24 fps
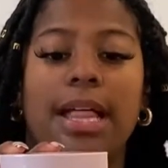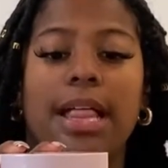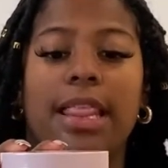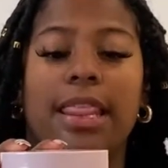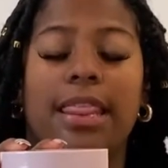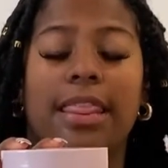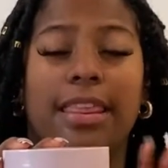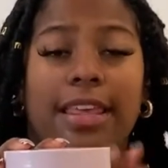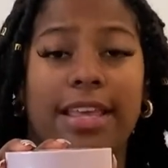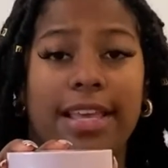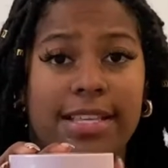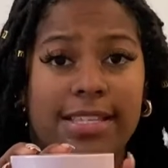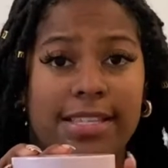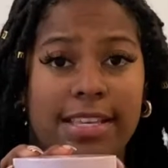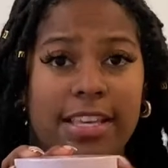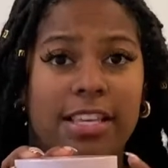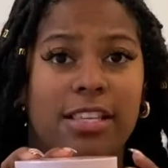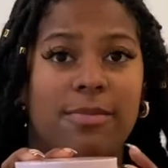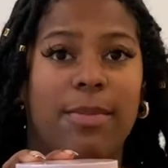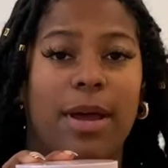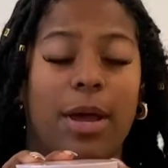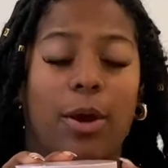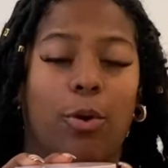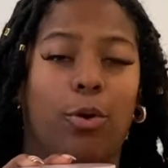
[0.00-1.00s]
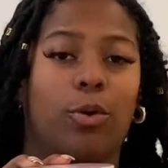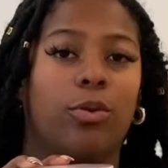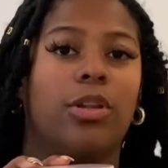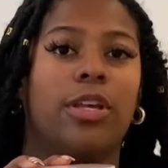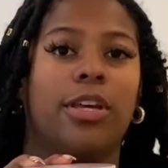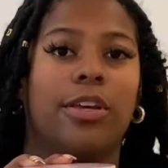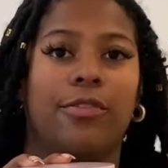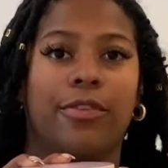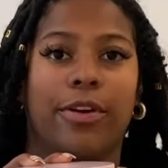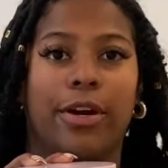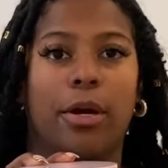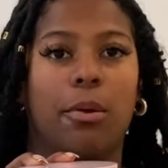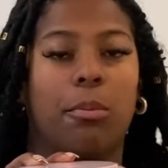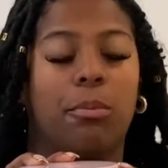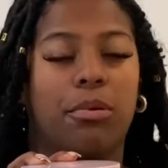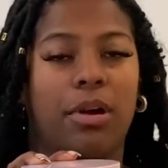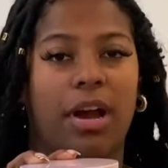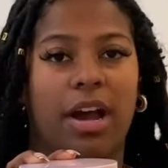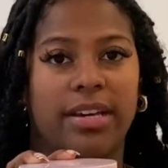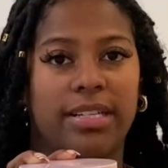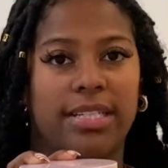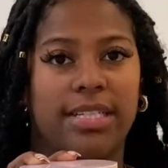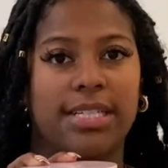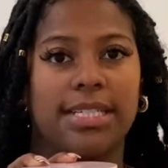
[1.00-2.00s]
This is my holy grail
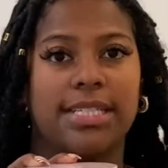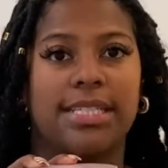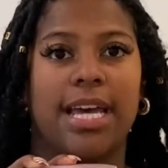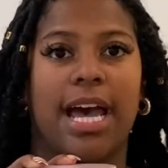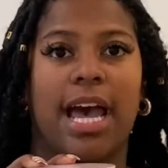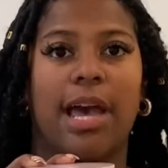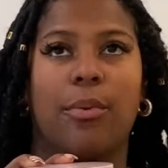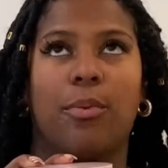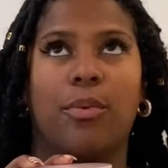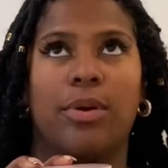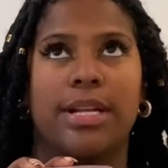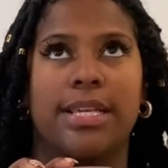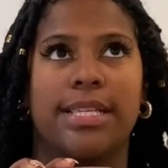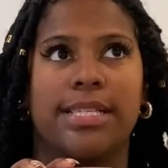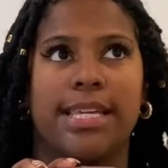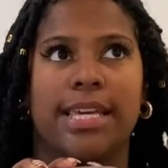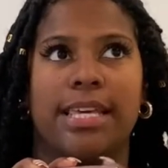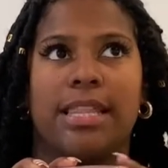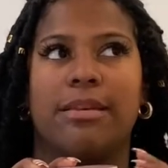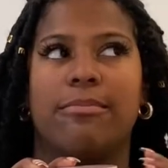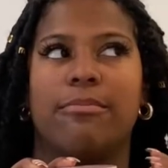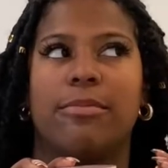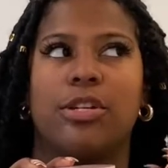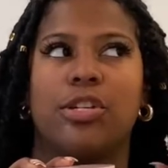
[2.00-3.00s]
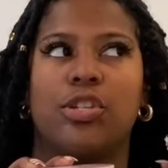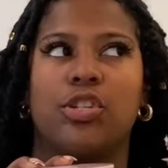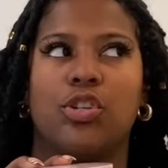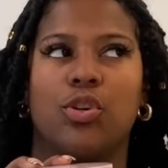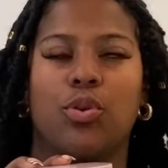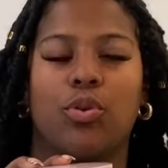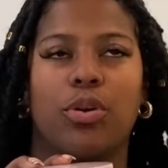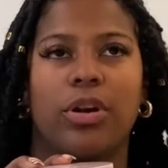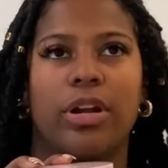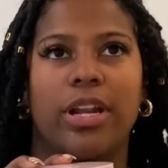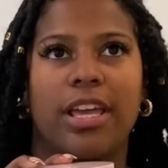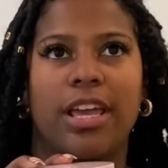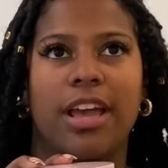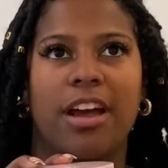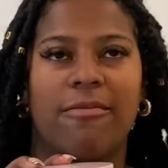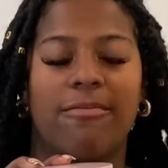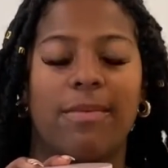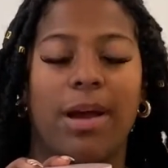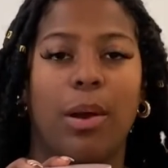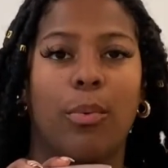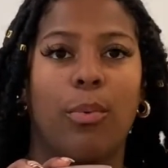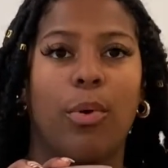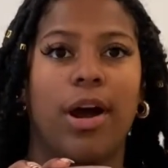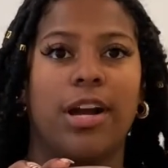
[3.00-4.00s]
product. I want to say the majority of my
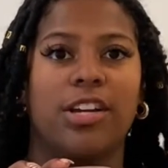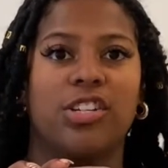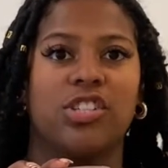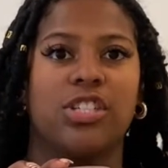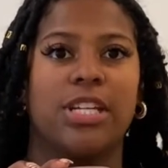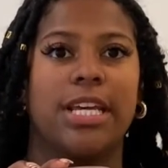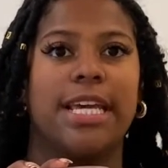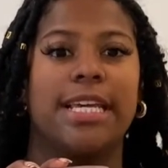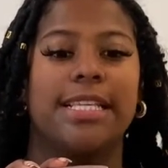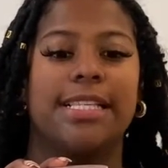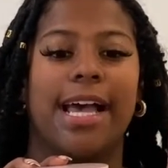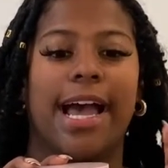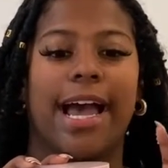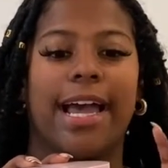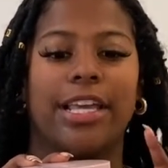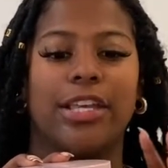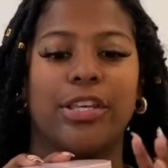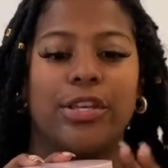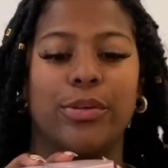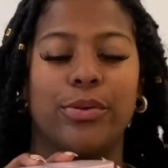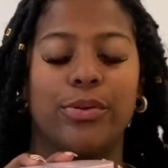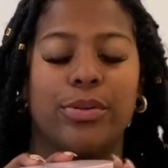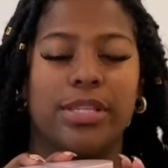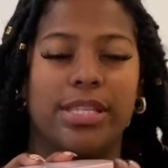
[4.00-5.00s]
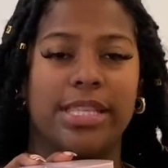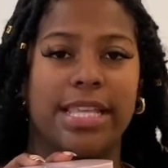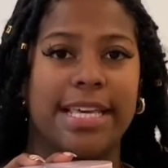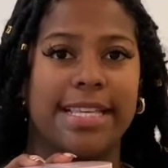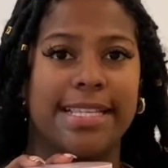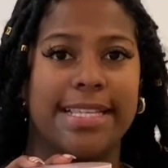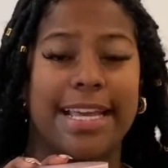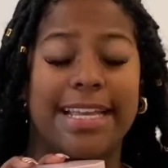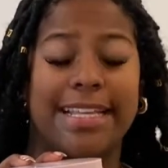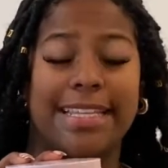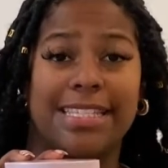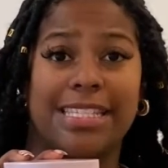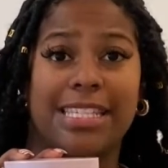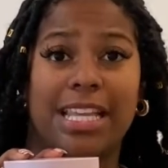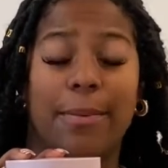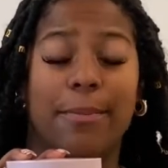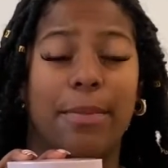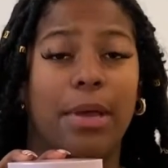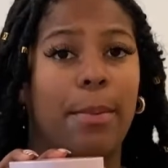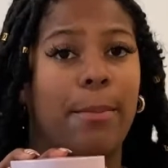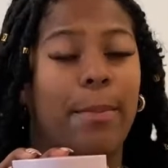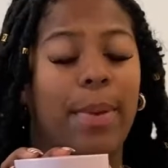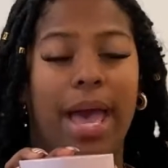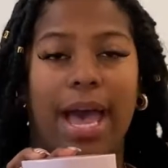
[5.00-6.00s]
wash days I use this in some
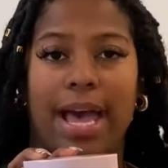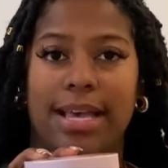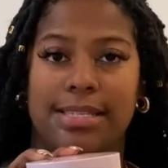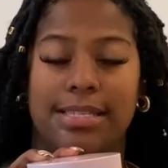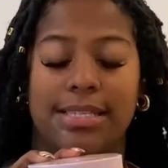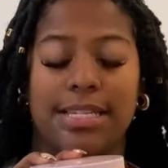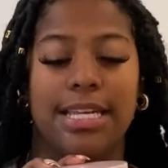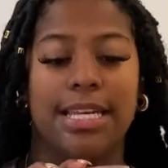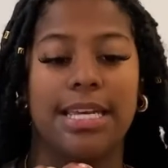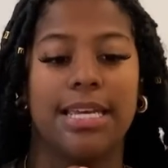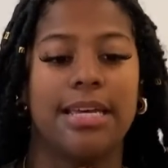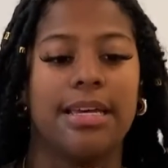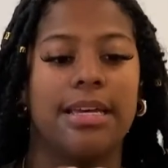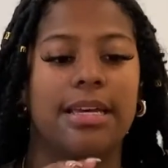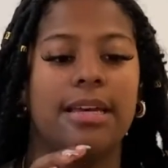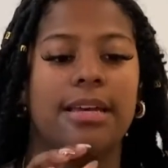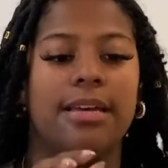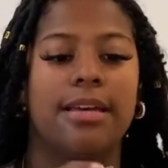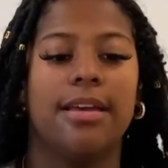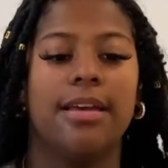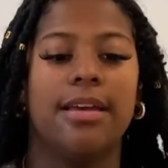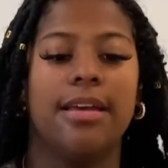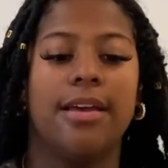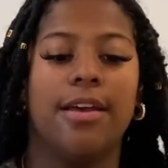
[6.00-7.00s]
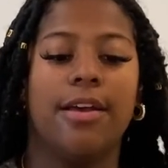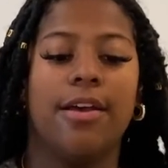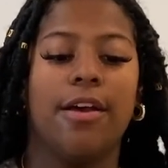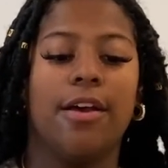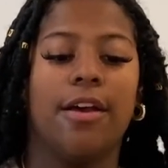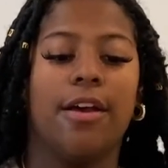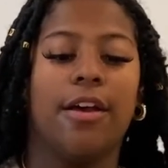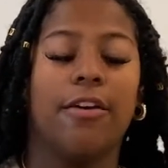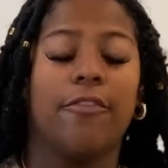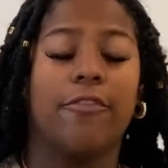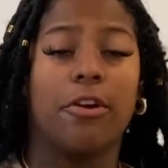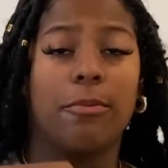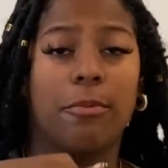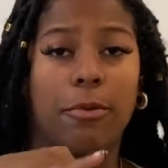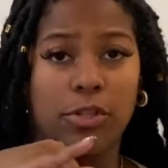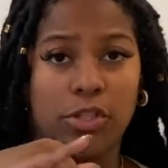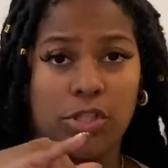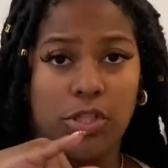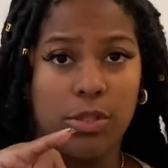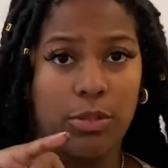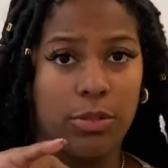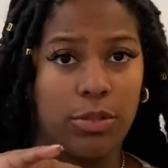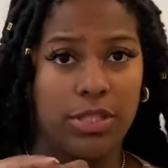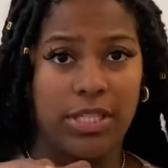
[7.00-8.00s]
capacity for
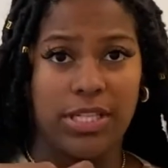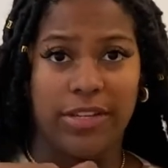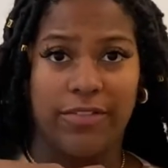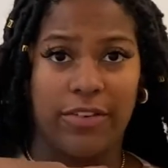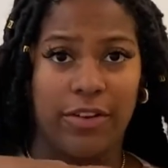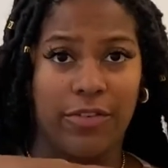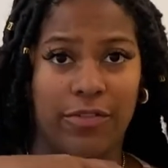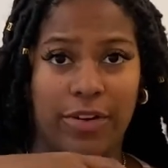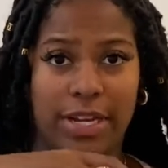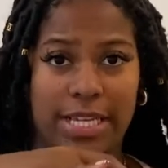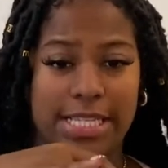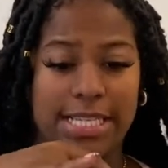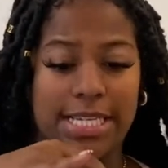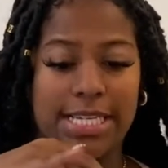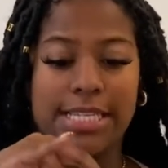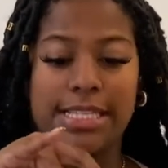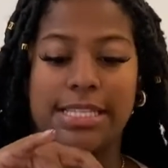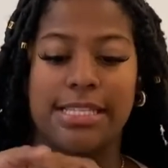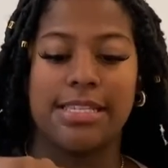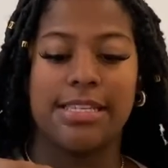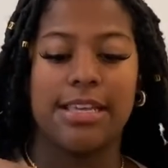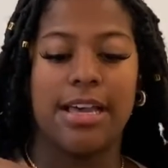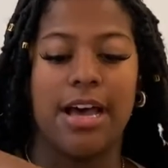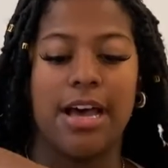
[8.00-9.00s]
multiple different reasons.